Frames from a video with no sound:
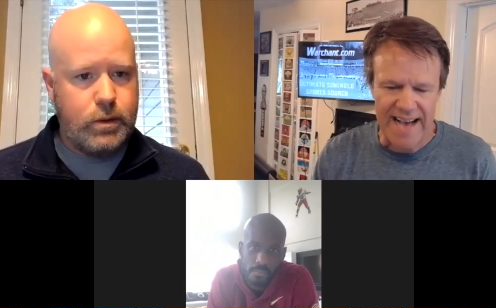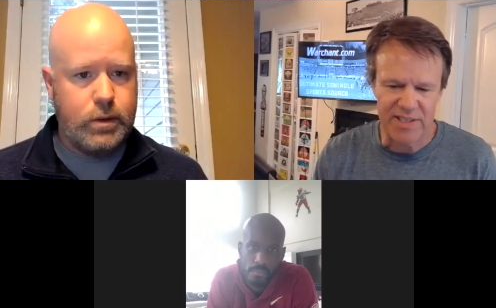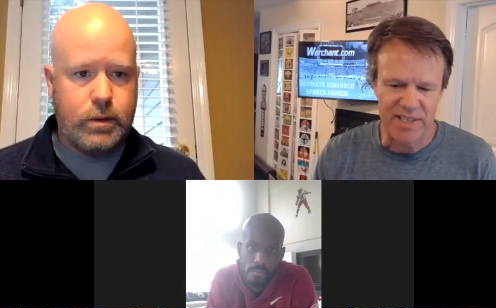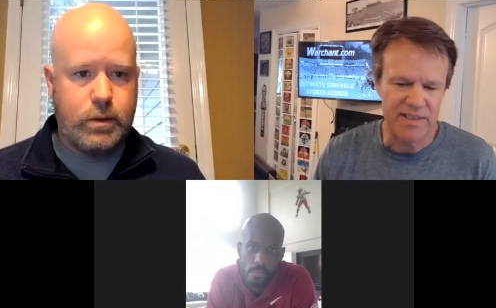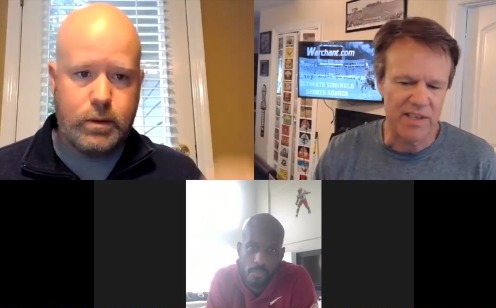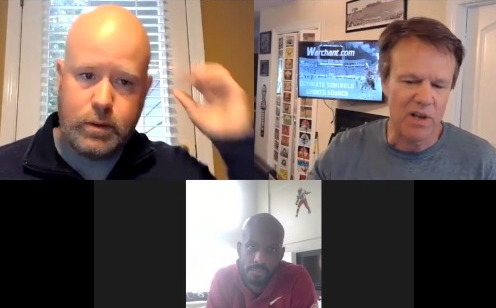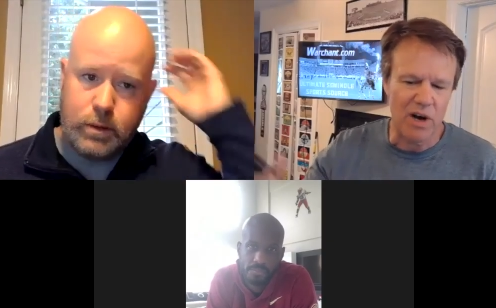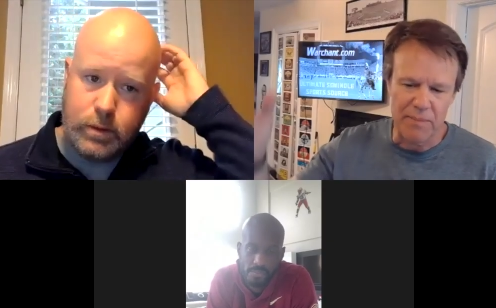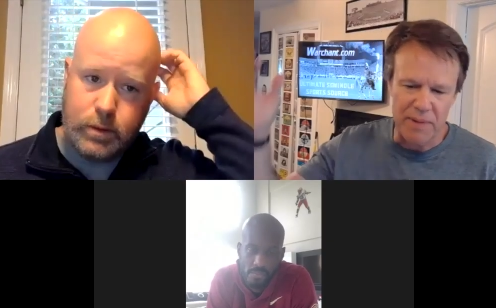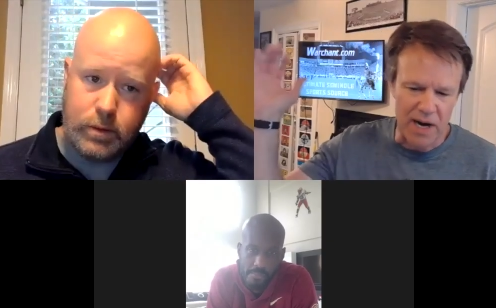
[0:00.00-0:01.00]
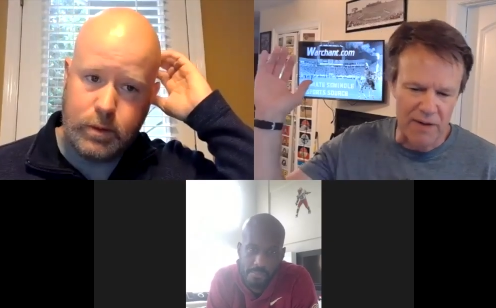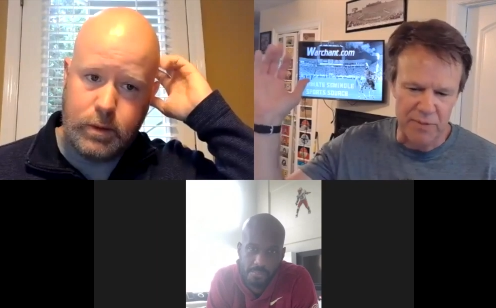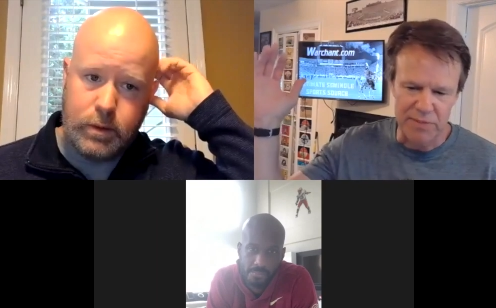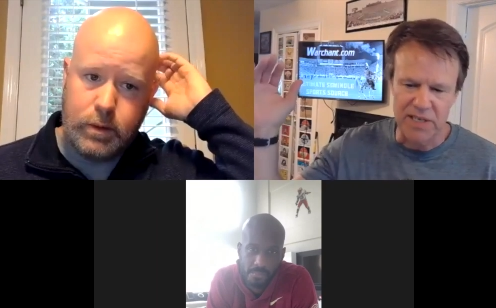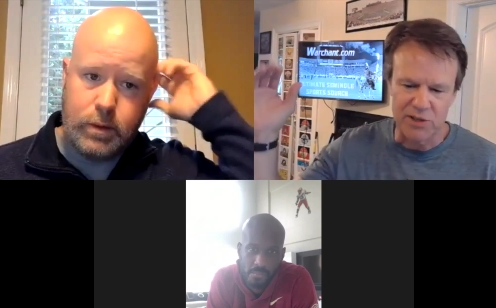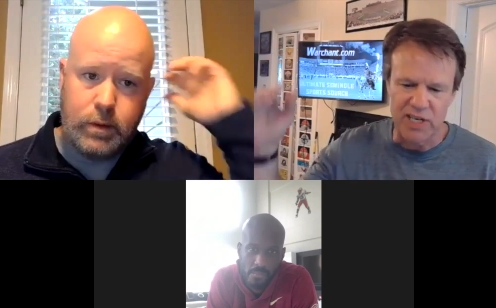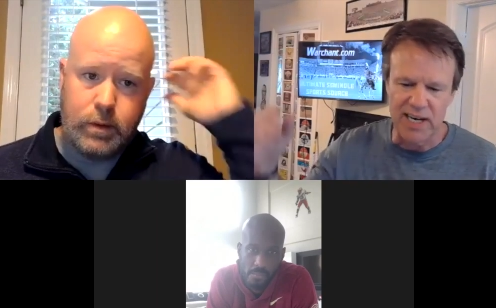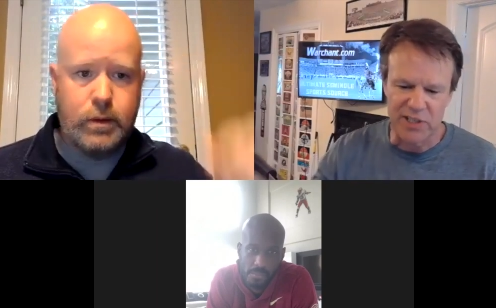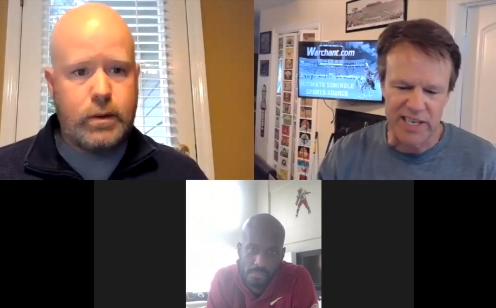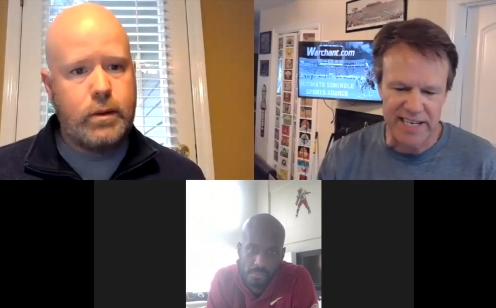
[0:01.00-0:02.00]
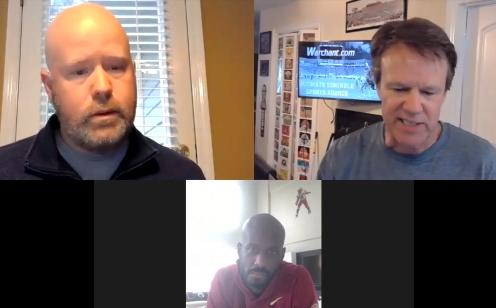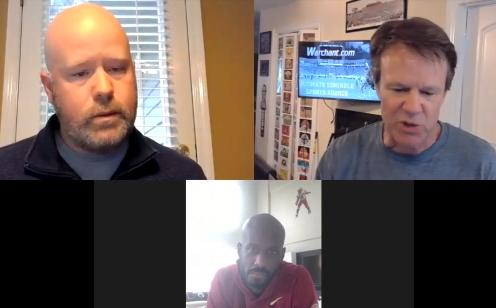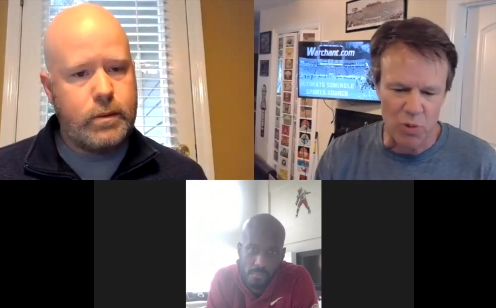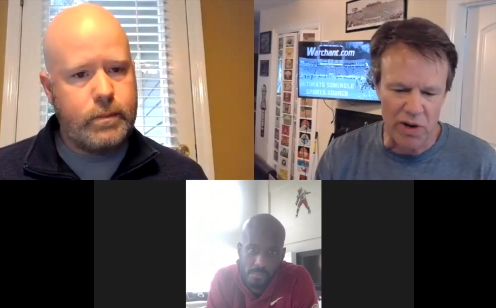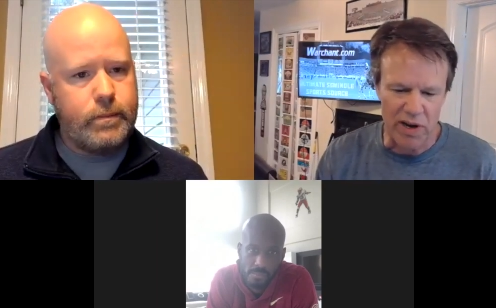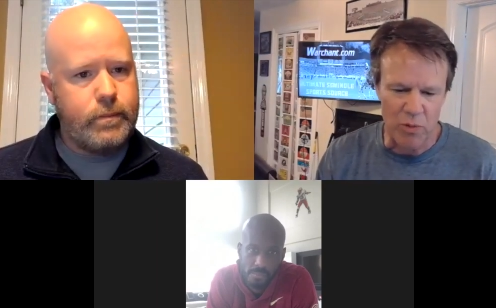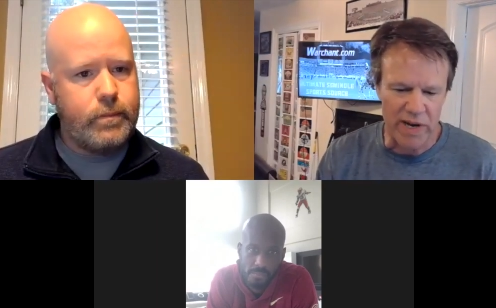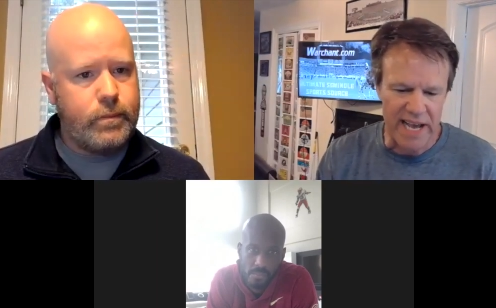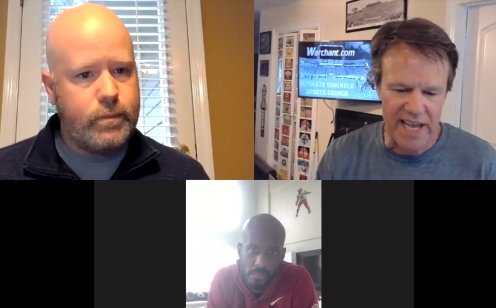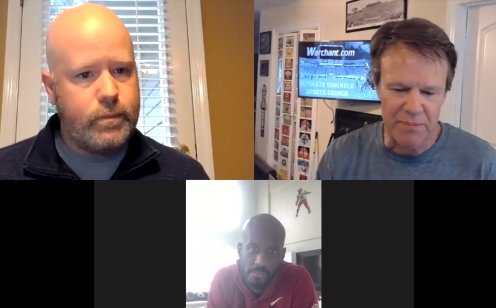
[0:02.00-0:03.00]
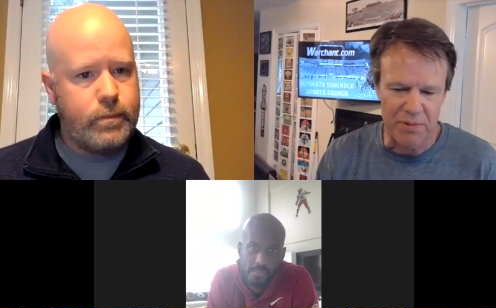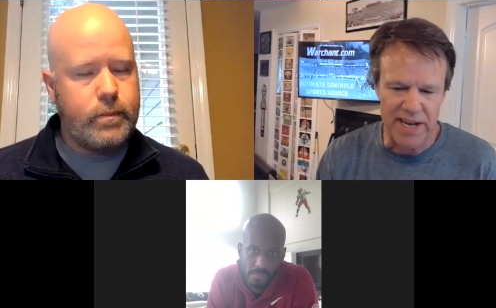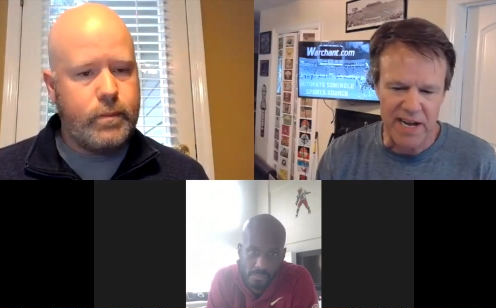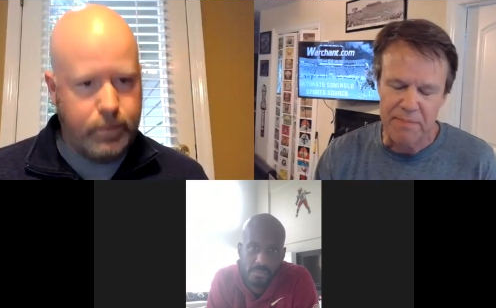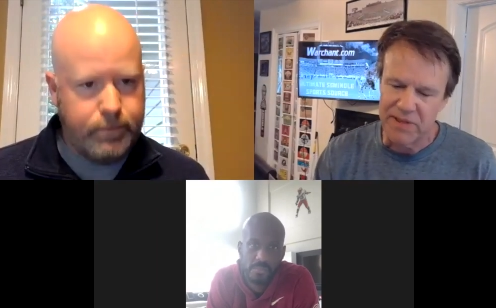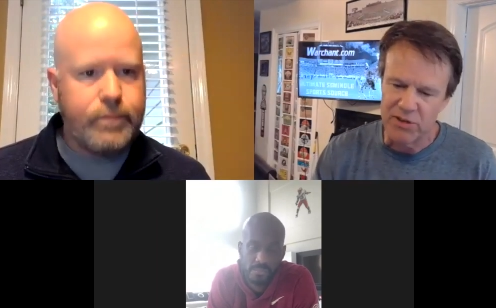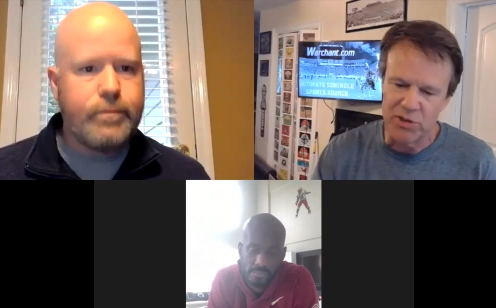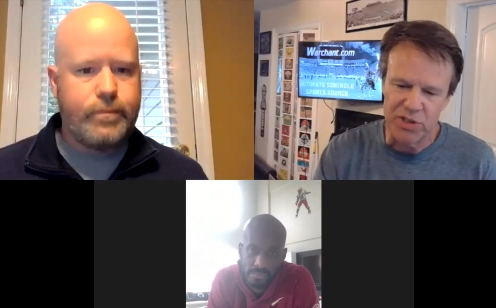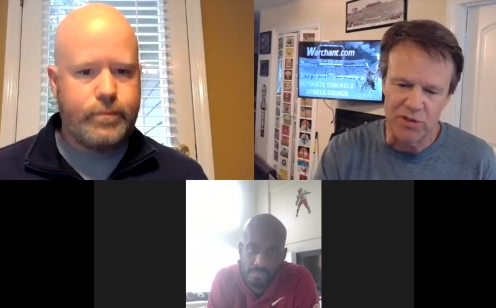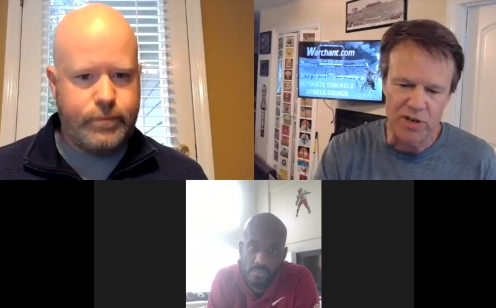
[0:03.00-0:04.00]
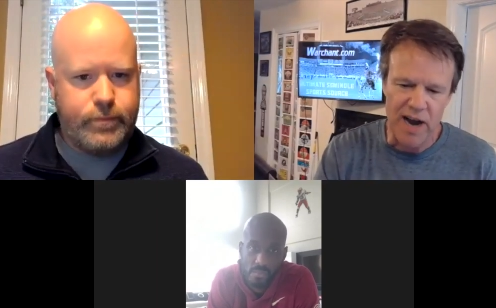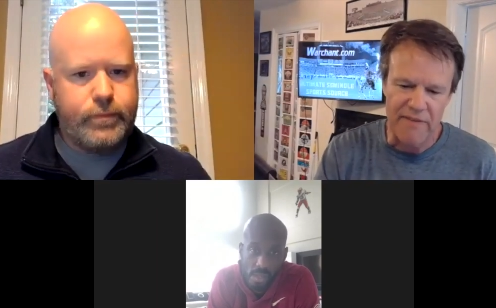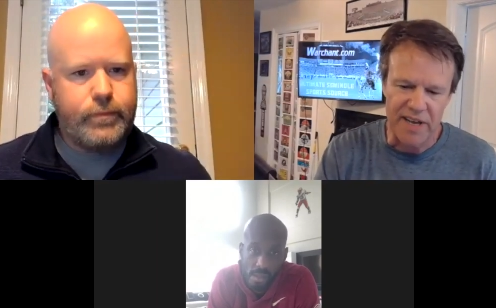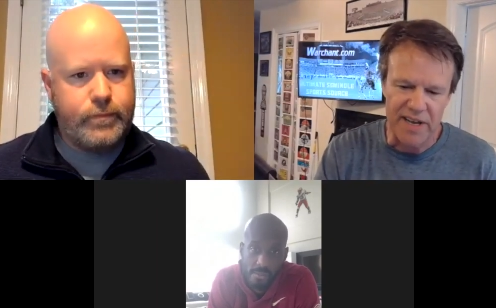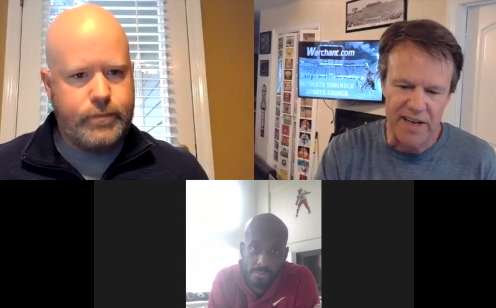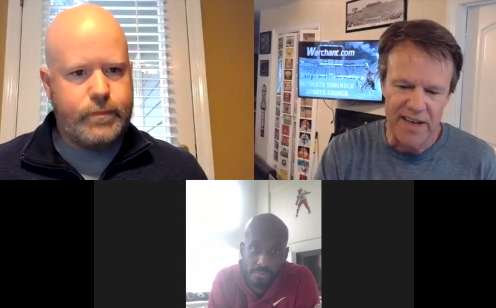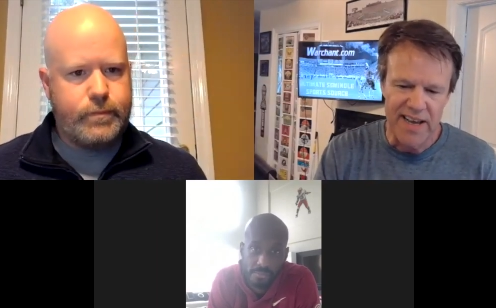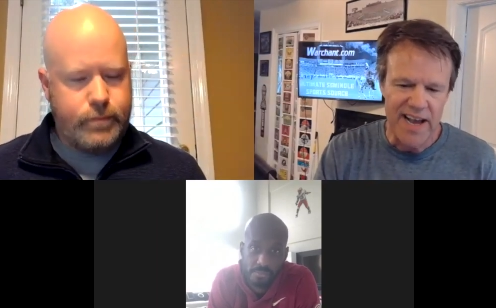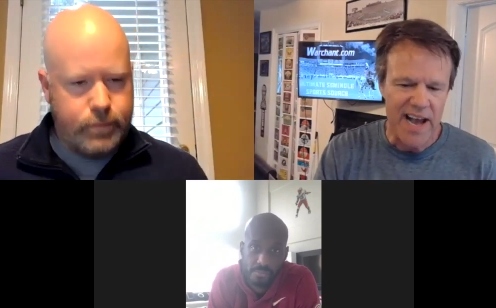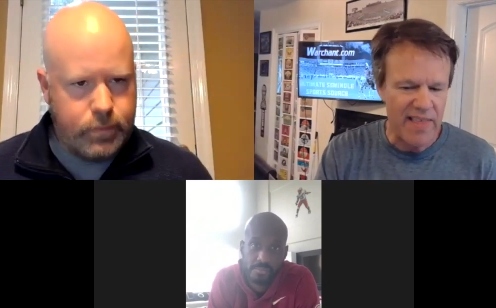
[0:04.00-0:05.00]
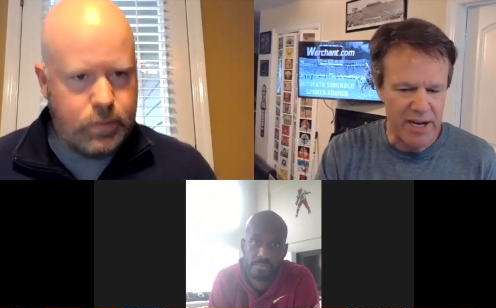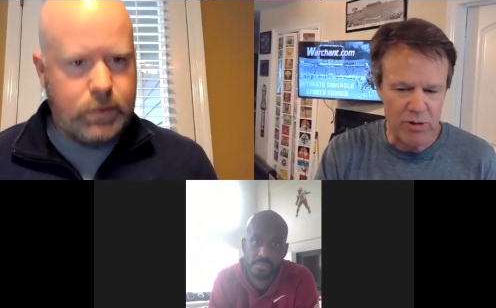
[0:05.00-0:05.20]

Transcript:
Speaker 1: the, the long bomb from Doug Johnson. He gets the one one handed breakup, but they're still driving. And then Chris